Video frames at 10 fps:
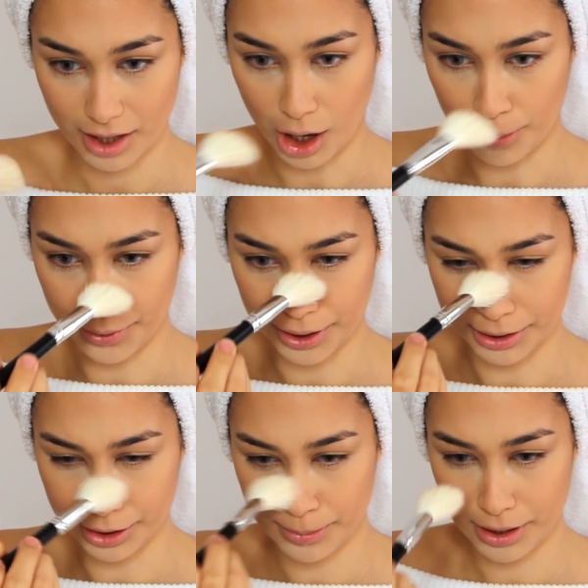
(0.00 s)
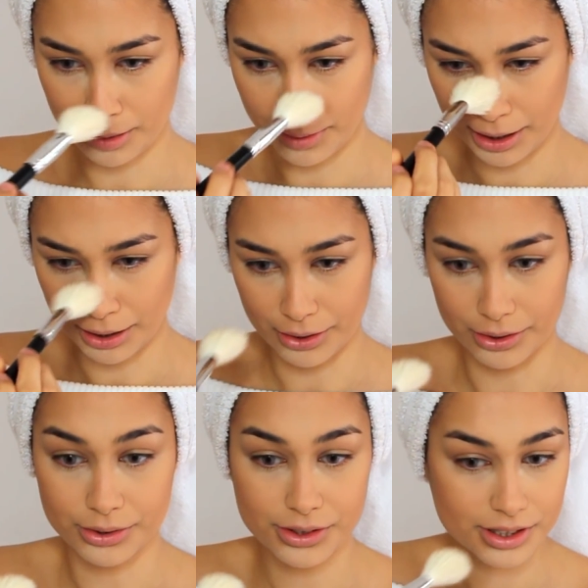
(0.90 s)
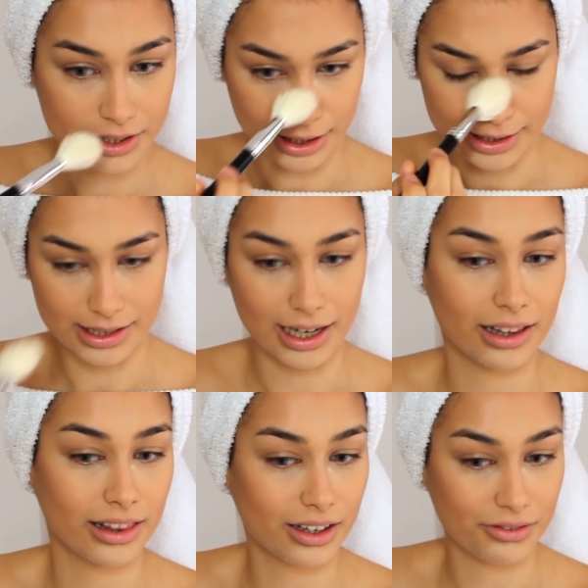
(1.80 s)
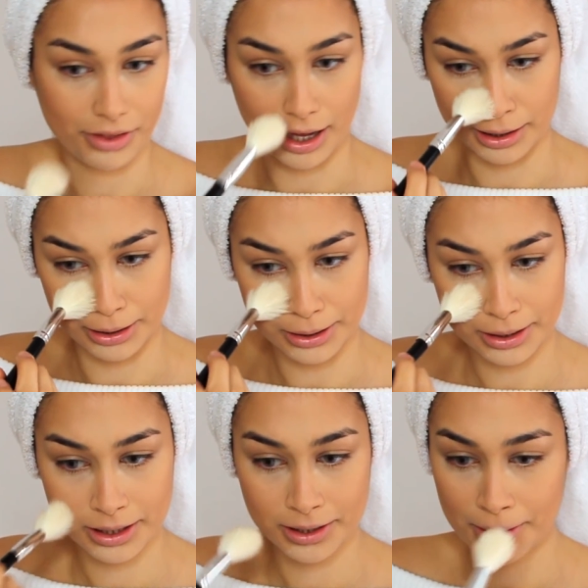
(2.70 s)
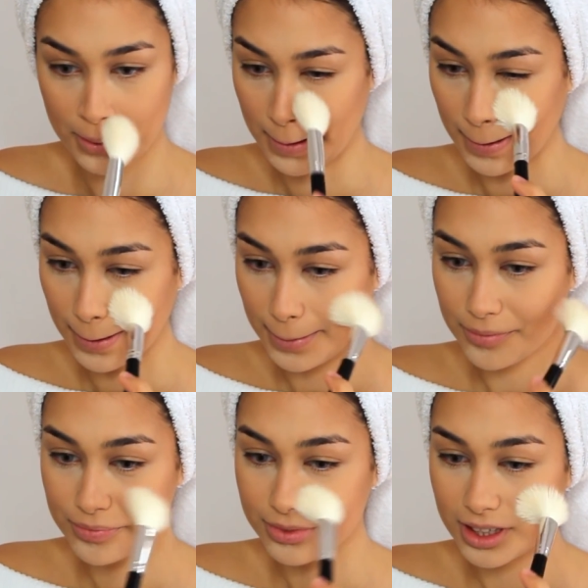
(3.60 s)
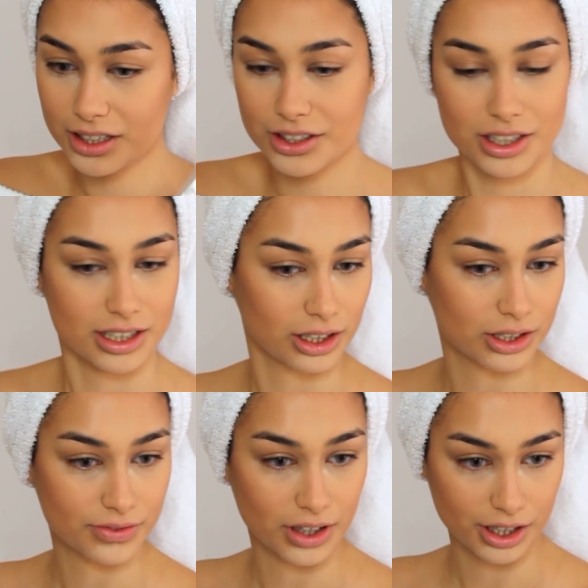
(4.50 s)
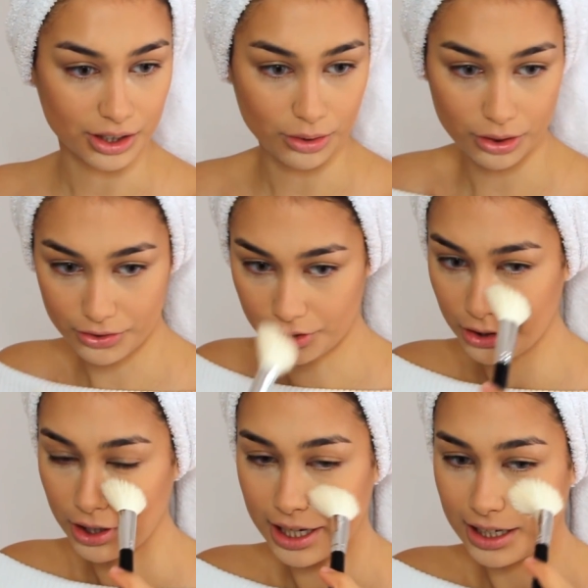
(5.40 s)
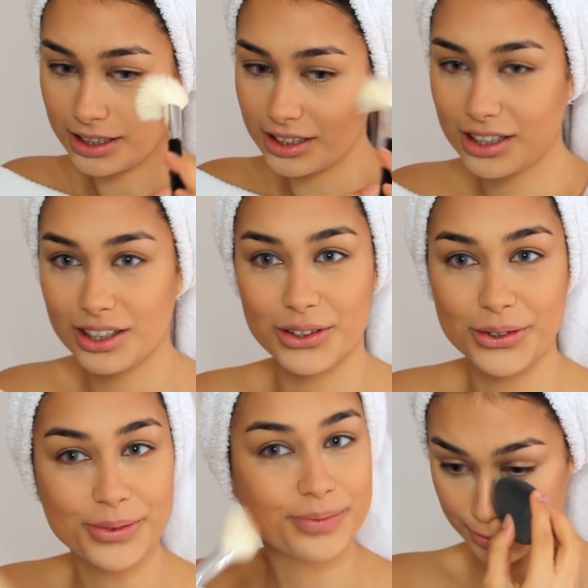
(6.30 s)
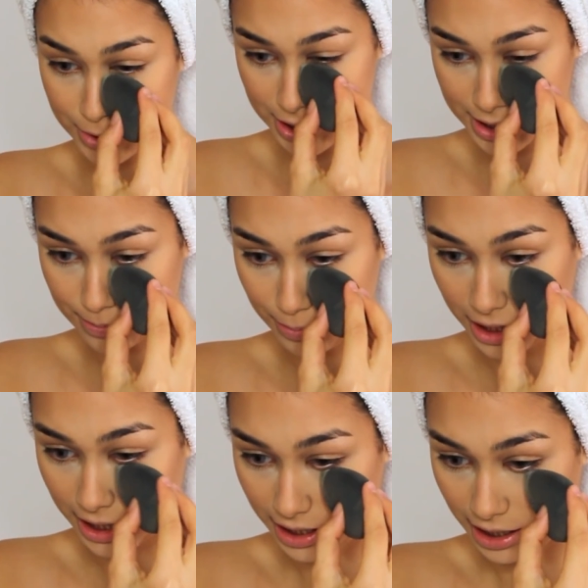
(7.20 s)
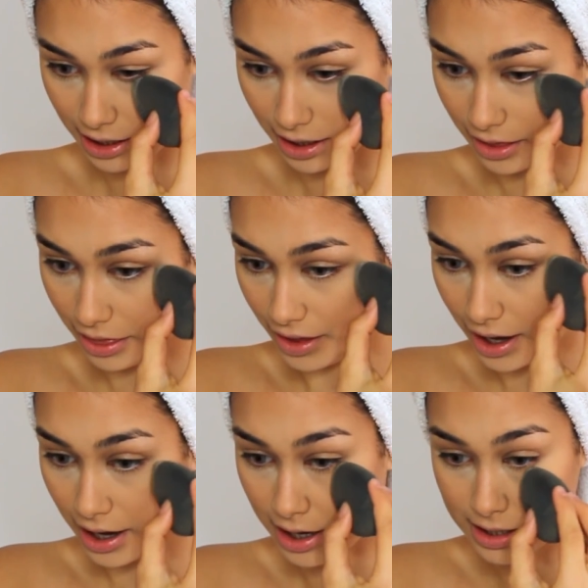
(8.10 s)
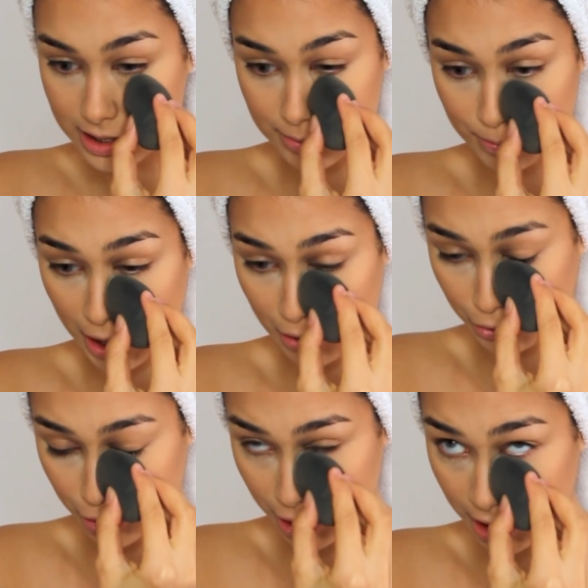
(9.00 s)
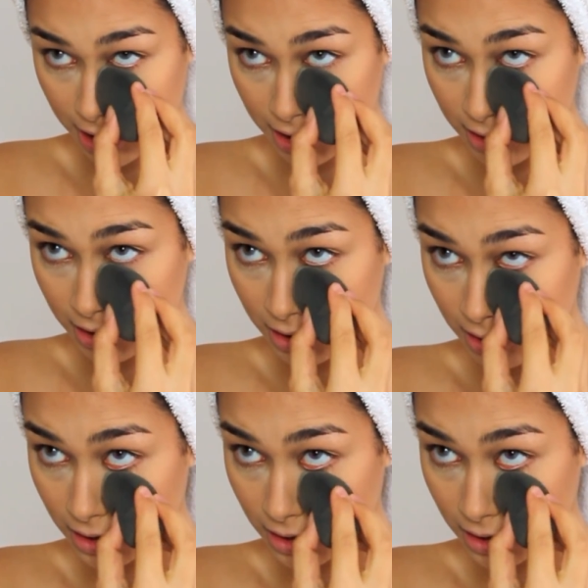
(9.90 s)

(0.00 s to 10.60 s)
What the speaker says: I'll put a little bit on my nose because I love that look. Just looks very youthful and cute. I'm just blending that powder in.